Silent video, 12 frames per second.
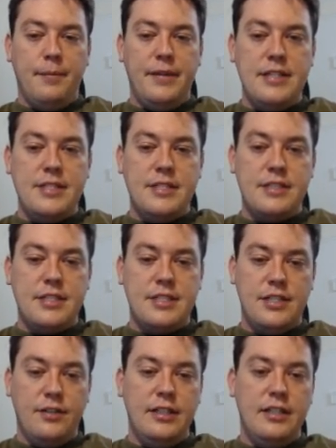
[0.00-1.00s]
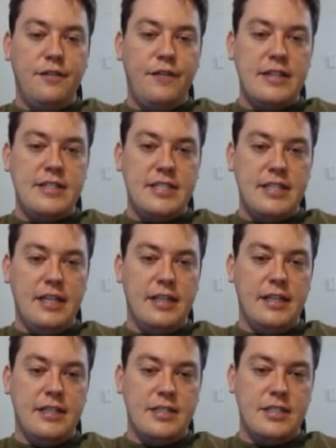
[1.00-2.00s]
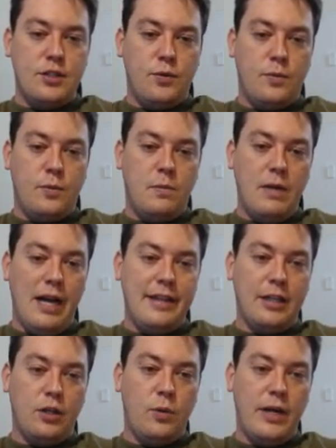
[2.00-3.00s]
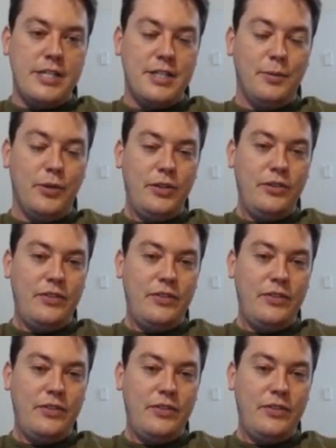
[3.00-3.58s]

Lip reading: This Sicilian defense is, I think, questionable.